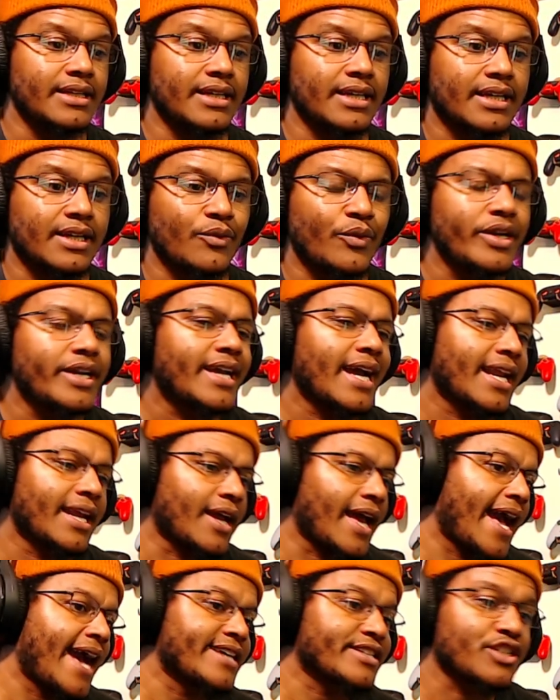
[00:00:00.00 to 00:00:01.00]
We kind of
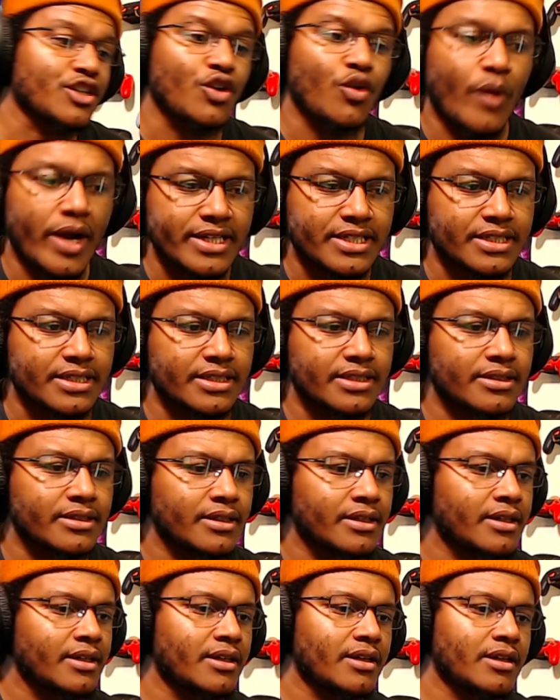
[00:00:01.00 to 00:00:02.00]
asked a question,
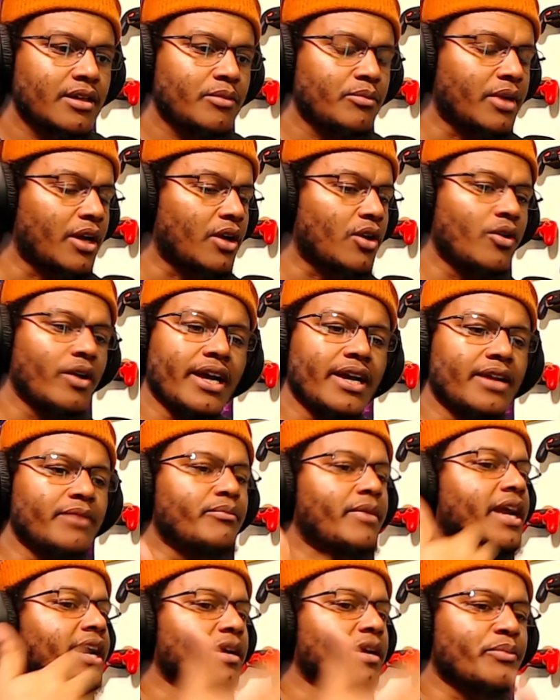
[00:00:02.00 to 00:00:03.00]
but I'll go ahead and
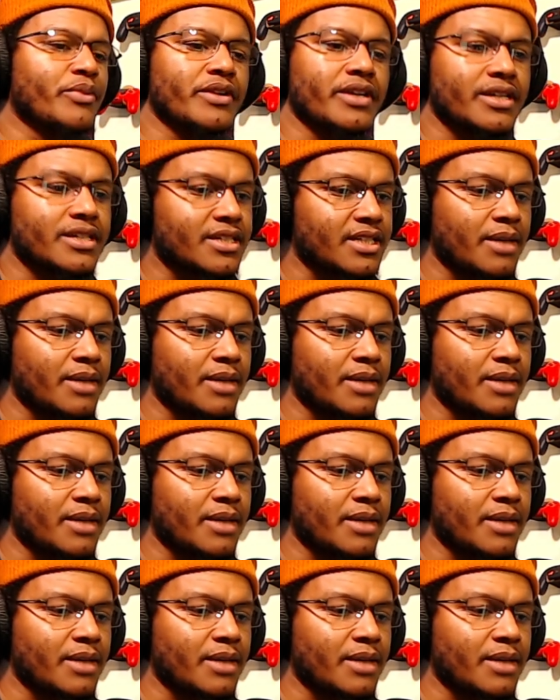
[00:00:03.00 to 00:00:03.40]
make it a prediction.